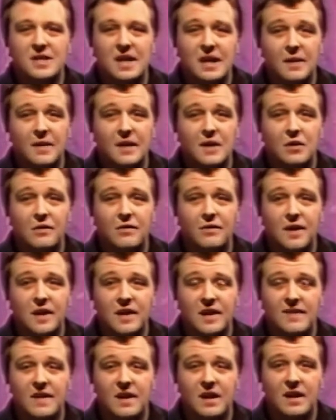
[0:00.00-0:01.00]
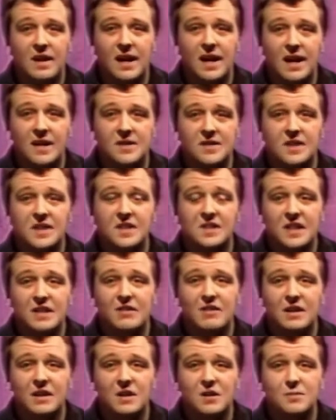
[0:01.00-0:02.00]
anything you'll find in the arcades, and
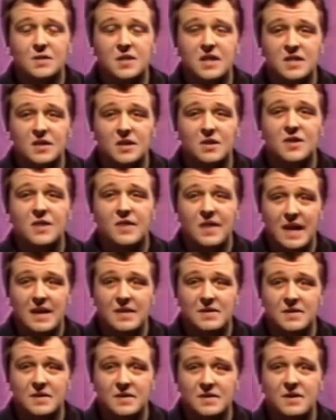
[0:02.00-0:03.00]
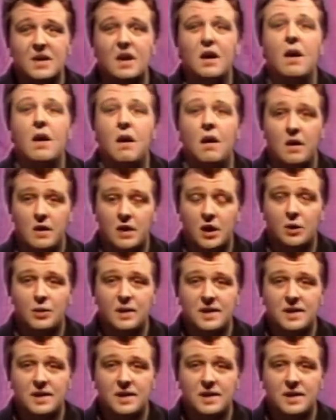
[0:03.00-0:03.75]
considering those machines cost thousands, you